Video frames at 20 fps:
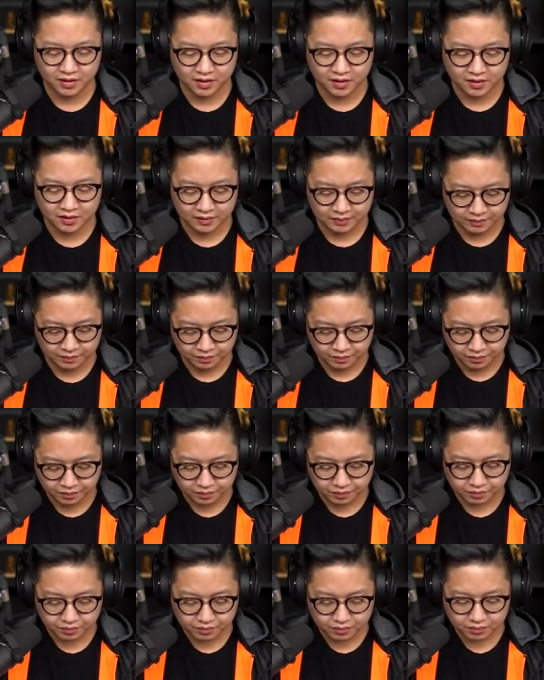
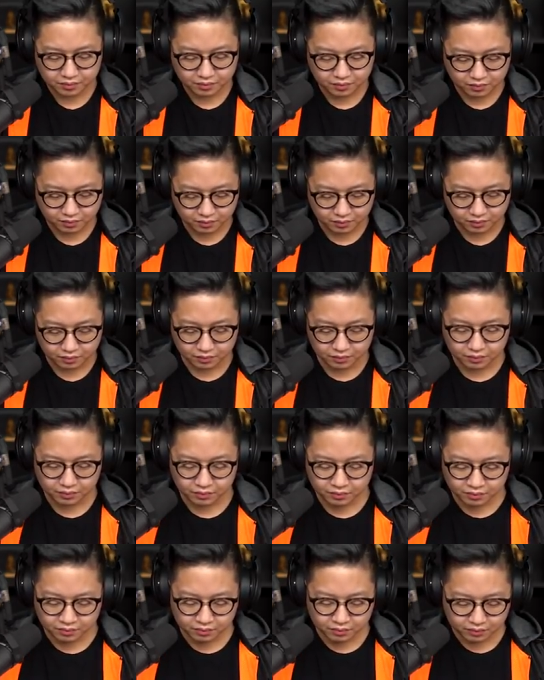
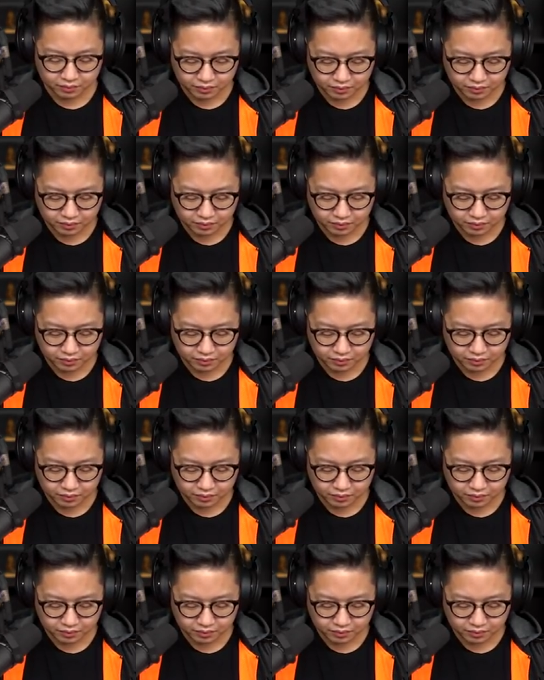No one is speaking in this clip.